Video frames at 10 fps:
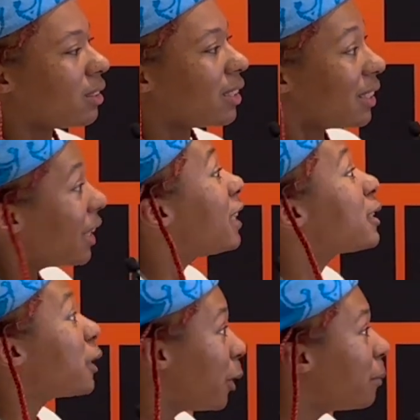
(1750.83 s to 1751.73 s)
Yeah.
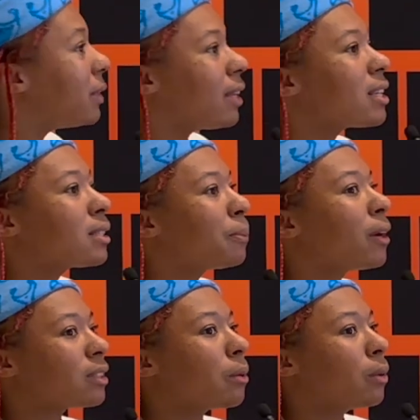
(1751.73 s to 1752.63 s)
He's human. That's the
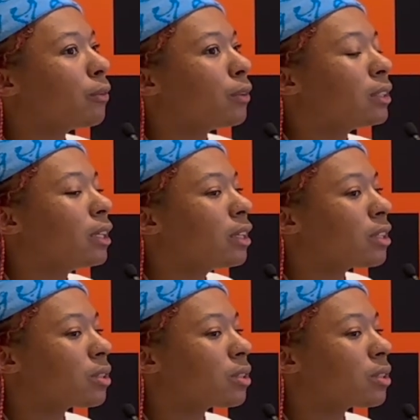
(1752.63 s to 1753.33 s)
part that we're forgetting.